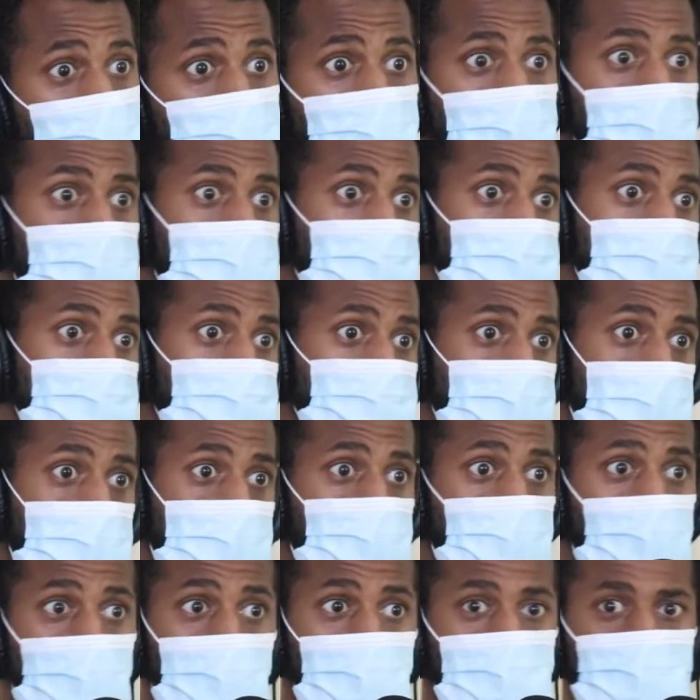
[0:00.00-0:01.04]
no, I got people back
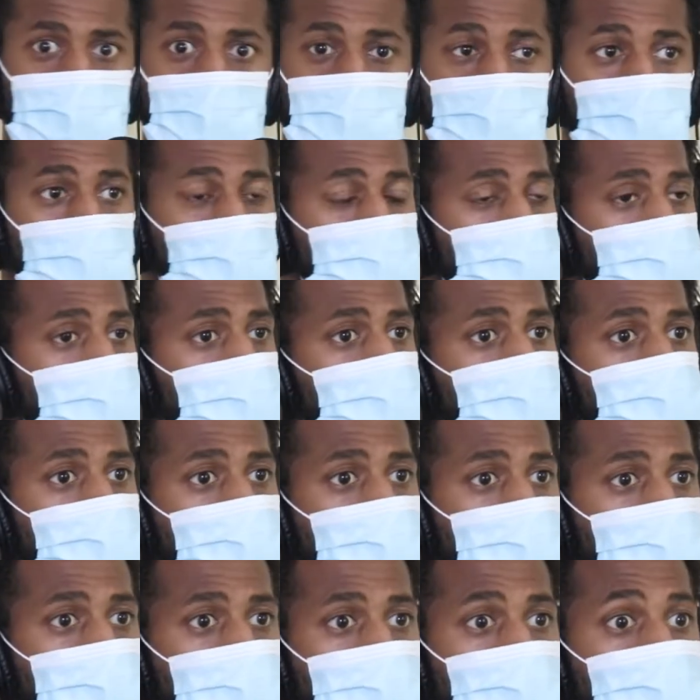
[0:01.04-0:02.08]
at home. He's like, yo, bro,
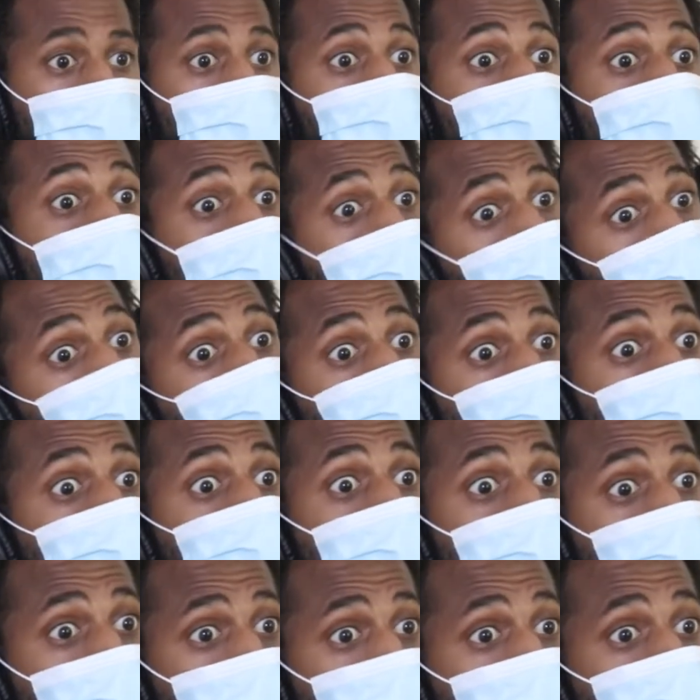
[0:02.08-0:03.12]
you can't do
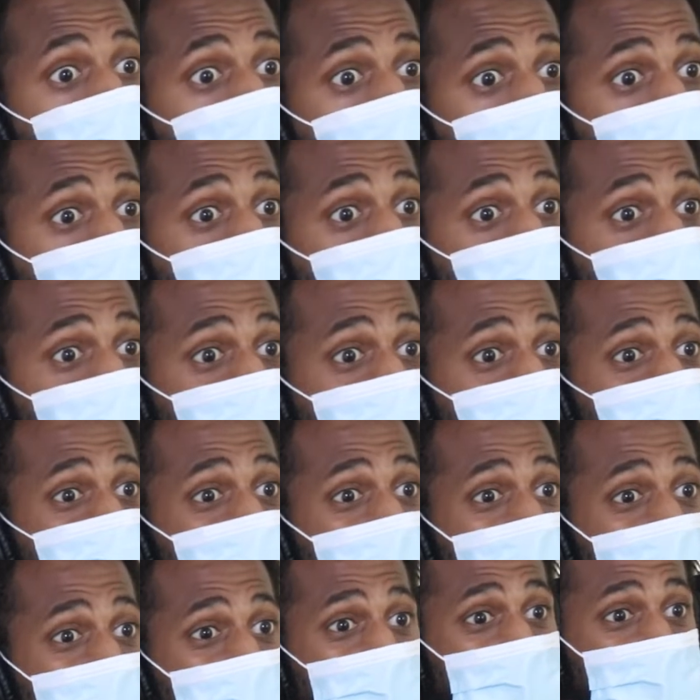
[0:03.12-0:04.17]
that.
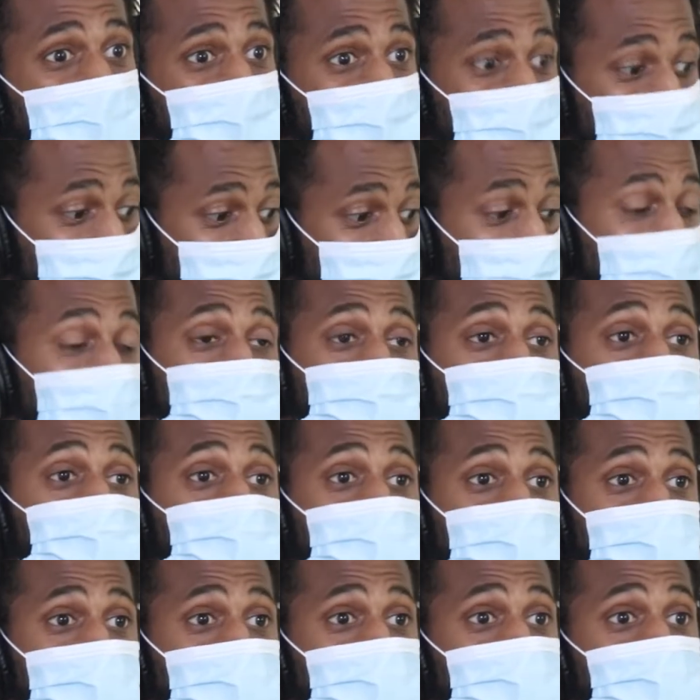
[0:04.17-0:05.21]
Yeah. There's people
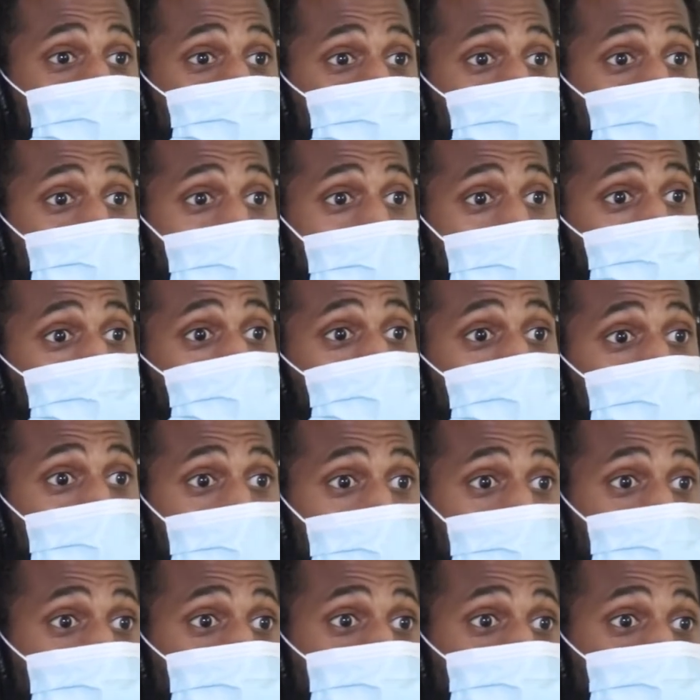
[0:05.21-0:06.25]
here. It is your
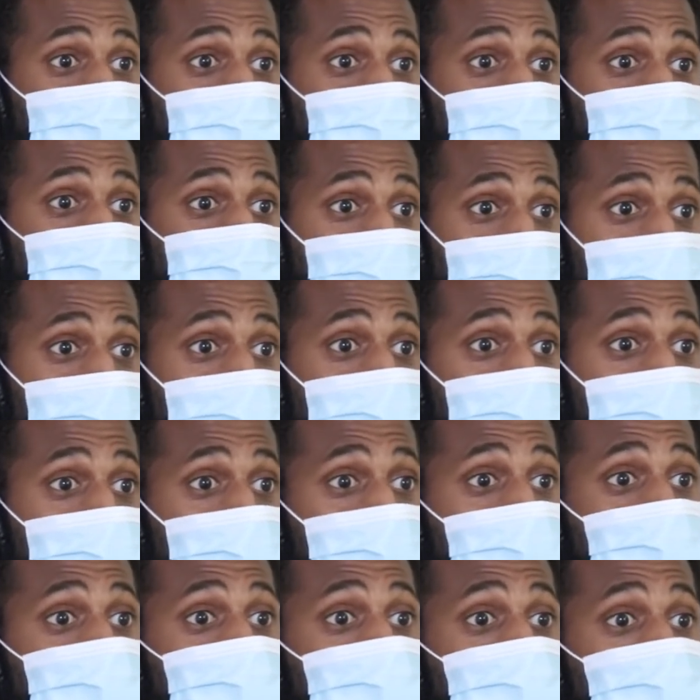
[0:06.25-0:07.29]
obligation to take
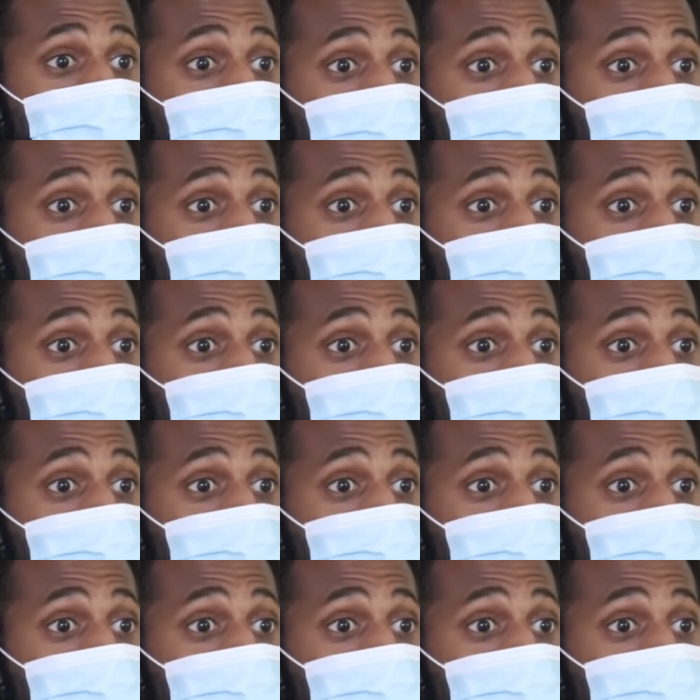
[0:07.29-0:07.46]
care of the